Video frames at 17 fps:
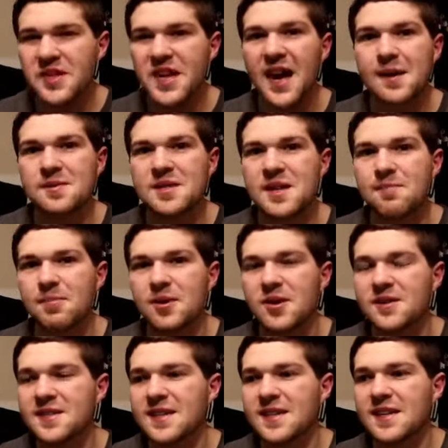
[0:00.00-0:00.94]
times in
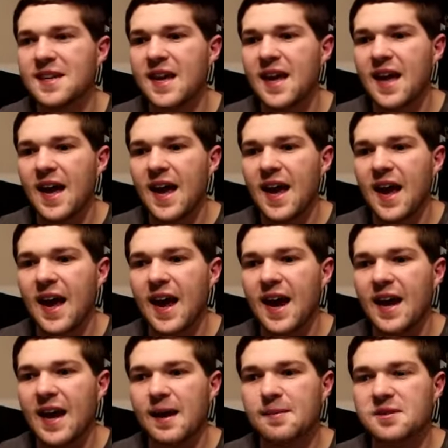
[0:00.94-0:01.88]
person,
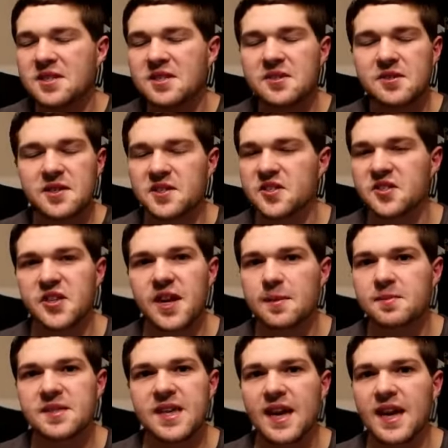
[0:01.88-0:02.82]
and I'm just going to straight
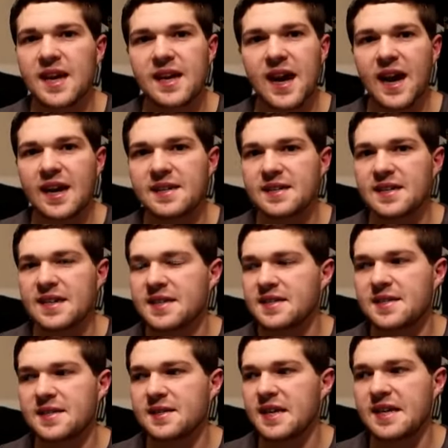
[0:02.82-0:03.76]
up say
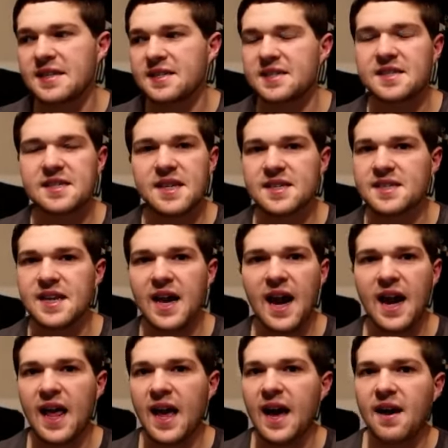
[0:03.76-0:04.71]
it just does
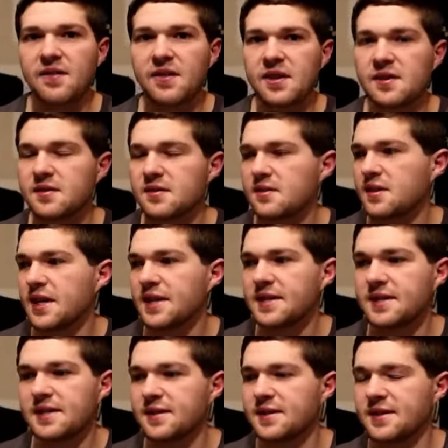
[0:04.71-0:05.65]
not have it. It
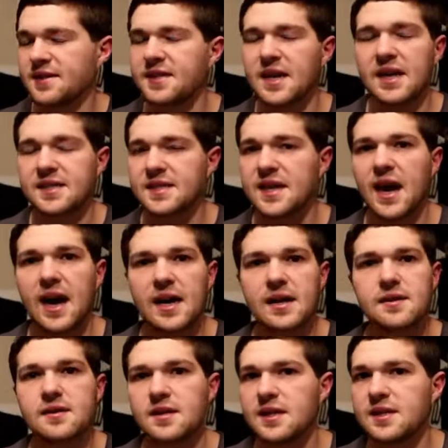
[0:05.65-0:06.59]
just does
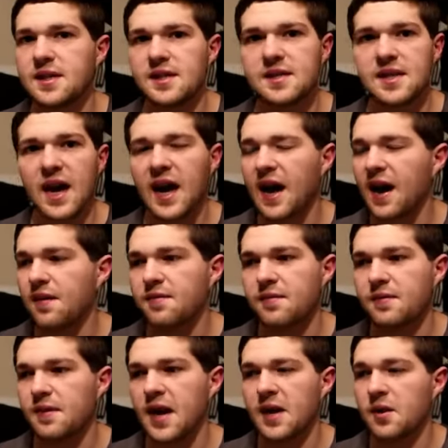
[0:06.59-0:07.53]
not. It does not
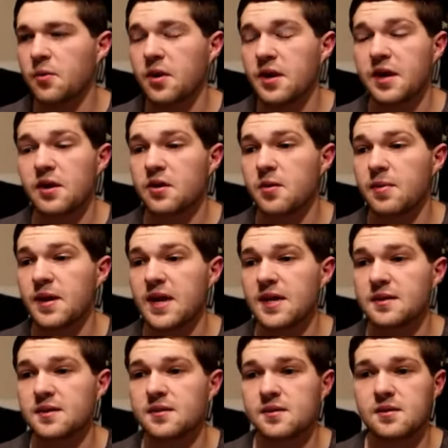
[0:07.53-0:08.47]
have anywhere near the
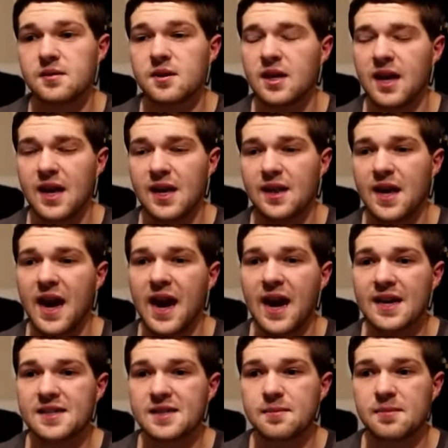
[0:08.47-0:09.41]
bass. The
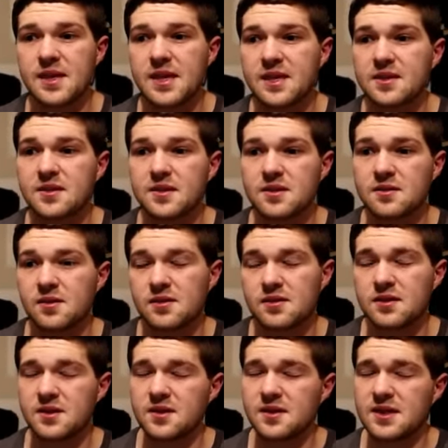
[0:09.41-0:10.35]
highs and mids are
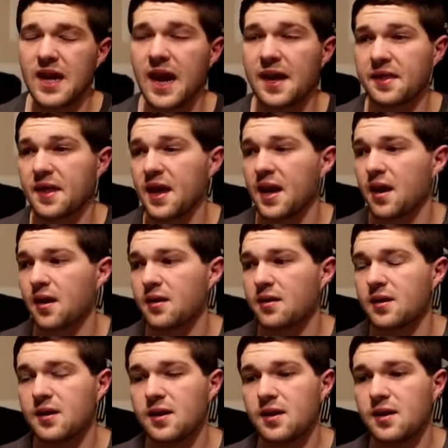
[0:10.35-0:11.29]
just not
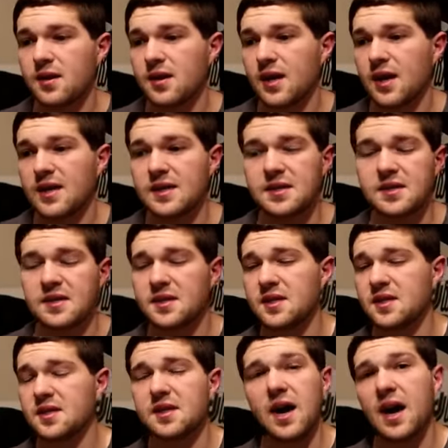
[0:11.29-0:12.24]
there, and it just
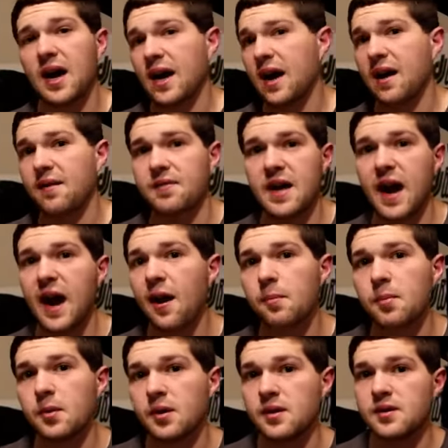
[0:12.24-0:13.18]
does not have the
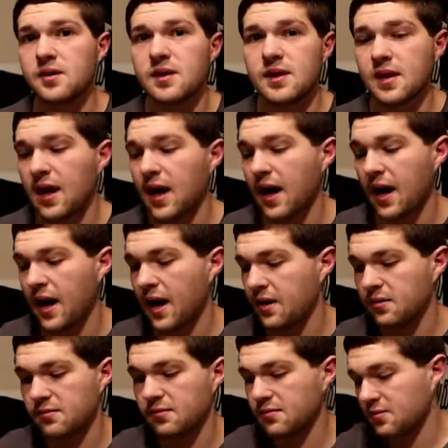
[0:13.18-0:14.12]
output. I
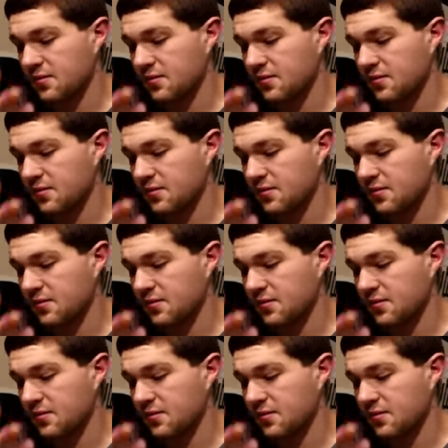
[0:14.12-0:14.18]
don't...